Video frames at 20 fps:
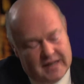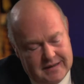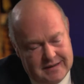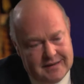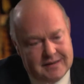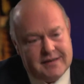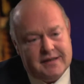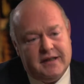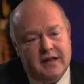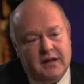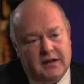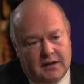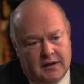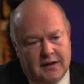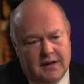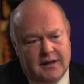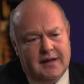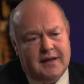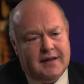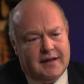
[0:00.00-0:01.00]
Still
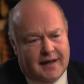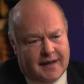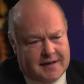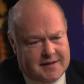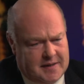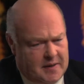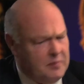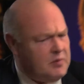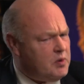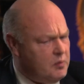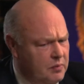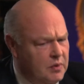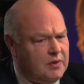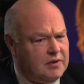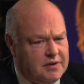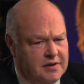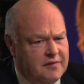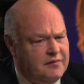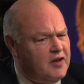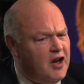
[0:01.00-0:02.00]
acceptable
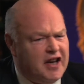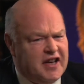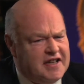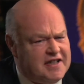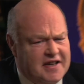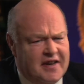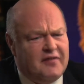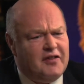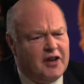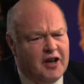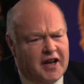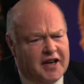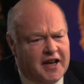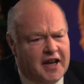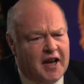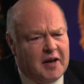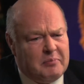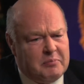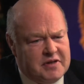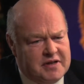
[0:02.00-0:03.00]
to
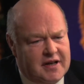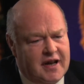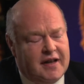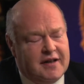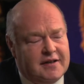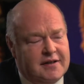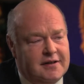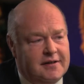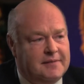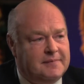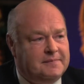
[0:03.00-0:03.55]
97-98%.